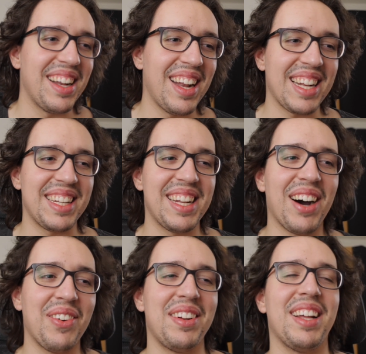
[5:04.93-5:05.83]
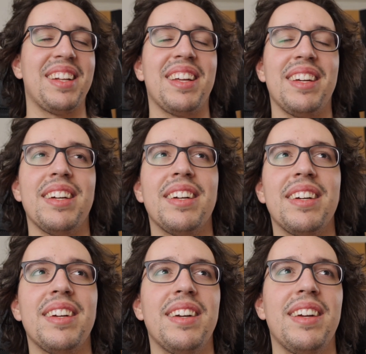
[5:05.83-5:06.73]
letdown that I
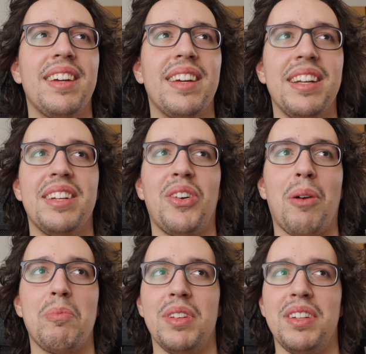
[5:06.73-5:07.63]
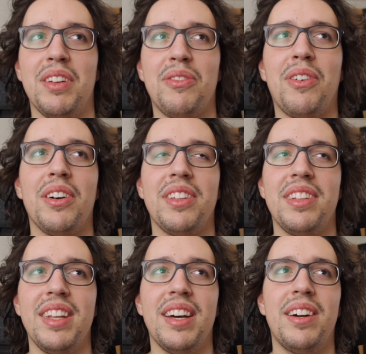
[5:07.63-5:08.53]
interrupted the thought
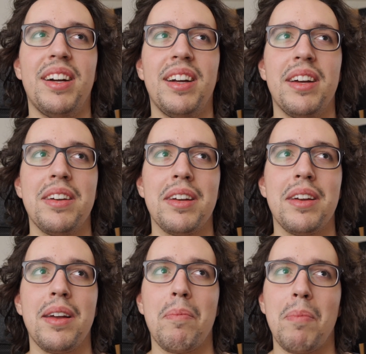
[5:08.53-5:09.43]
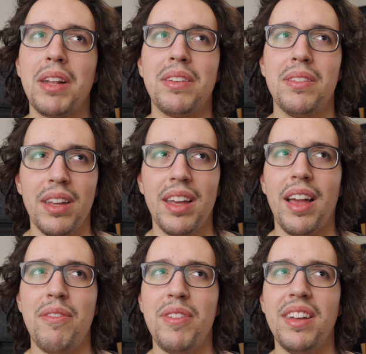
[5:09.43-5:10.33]
there. But
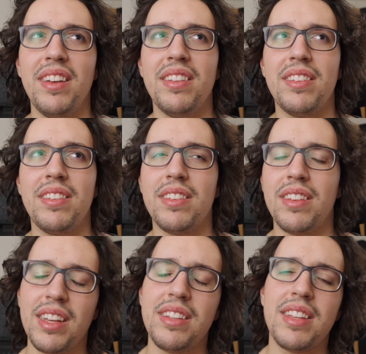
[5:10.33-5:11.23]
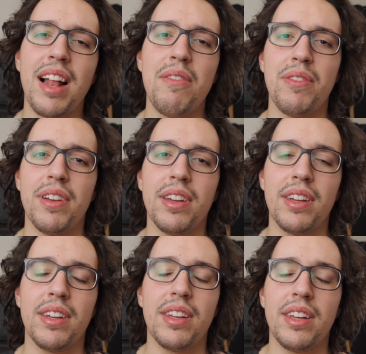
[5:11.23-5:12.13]
I think it's healthy.
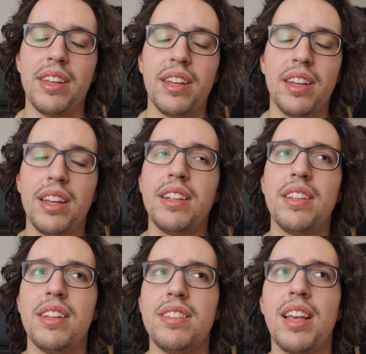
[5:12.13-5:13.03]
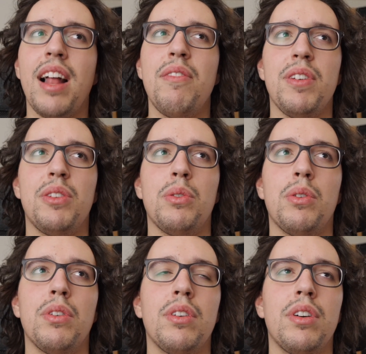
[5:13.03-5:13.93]
It's healthy
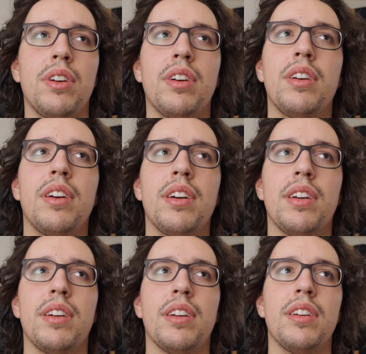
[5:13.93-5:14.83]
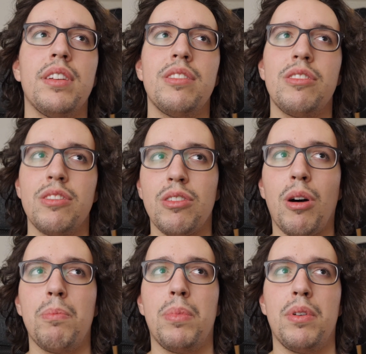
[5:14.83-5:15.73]
to
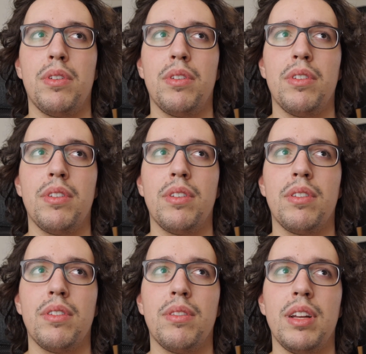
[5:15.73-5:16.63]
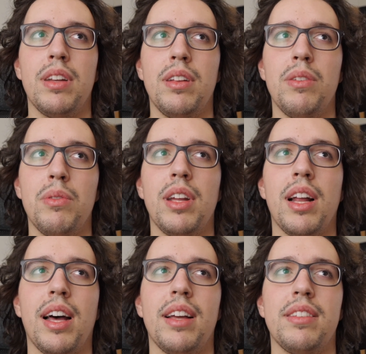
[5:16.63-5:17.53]
stop when you
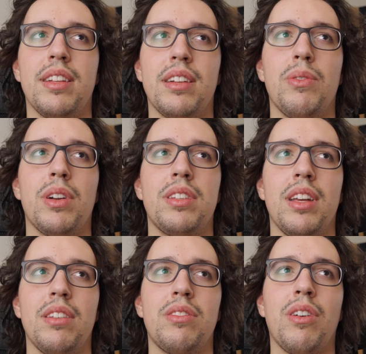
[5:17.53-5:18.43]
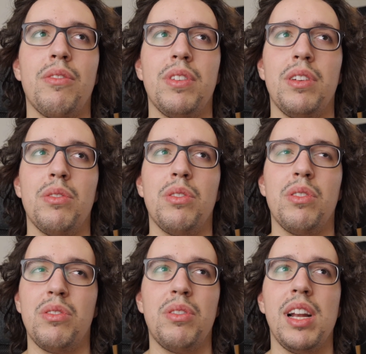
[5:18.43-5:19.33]
realize that you are saying something you
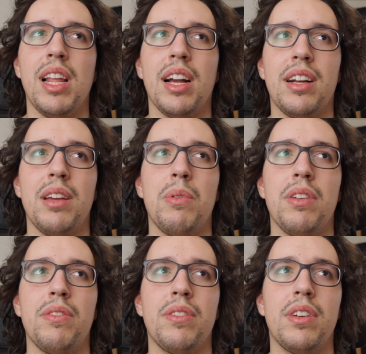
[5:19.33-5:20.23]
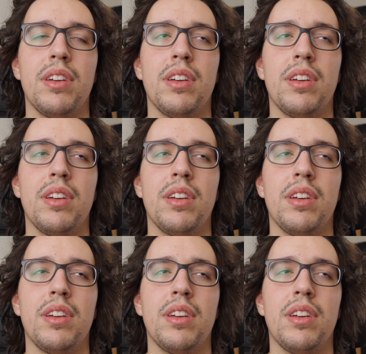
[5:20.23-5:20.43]
don't really agree with.